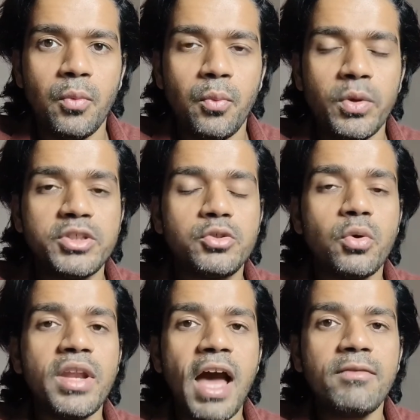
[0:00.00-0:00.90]
which
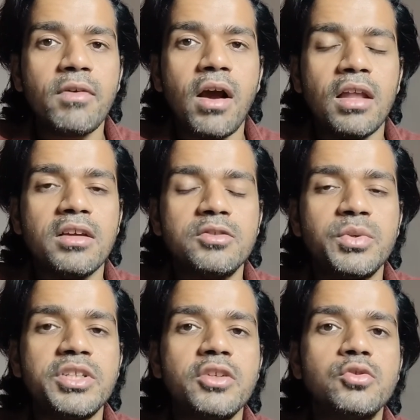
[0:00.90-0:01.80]
don't have colors
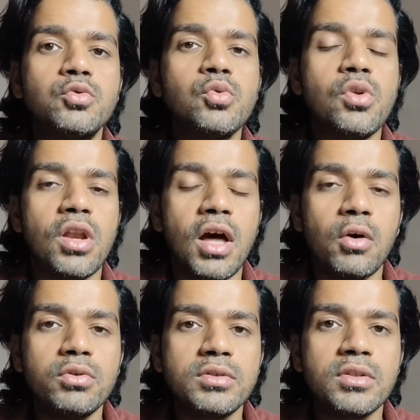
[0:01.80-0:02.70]
which are too
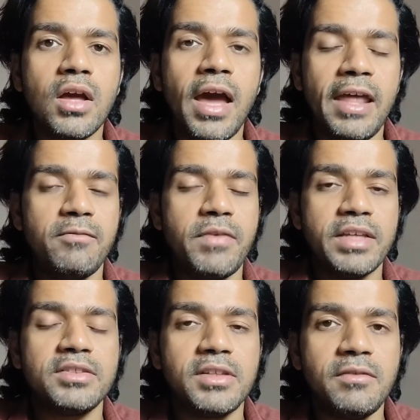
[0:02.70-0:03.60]
loud and
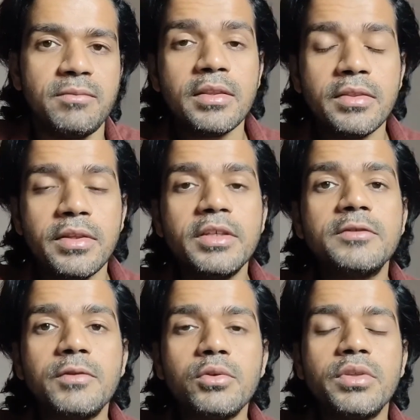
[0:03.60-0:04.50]
festive.
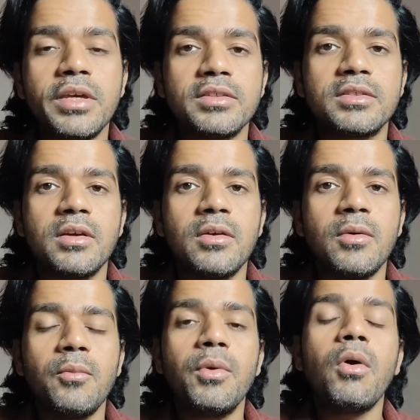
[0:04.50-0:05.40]
These few things
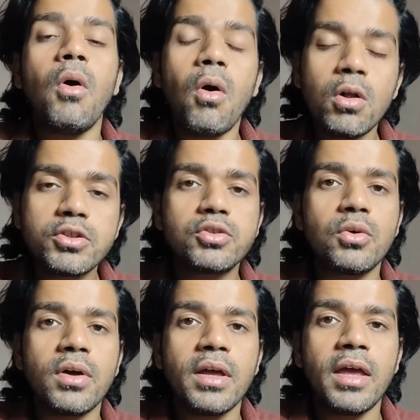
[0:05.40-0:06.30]
will
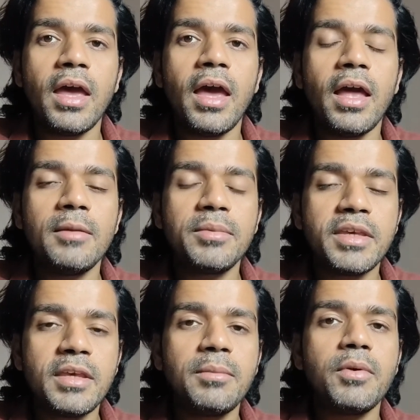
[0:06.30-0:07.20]
also help
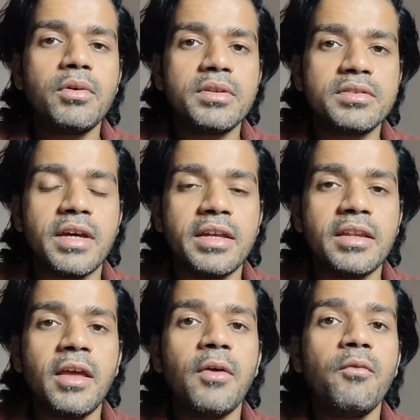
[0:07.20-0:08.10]
keep your design
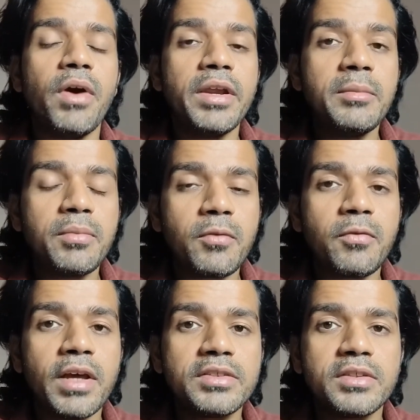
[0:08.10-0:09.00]
very
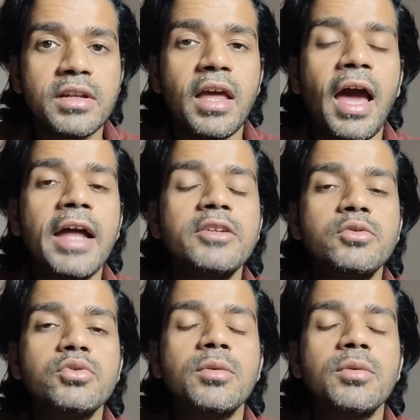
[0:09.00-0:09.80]
professional and to the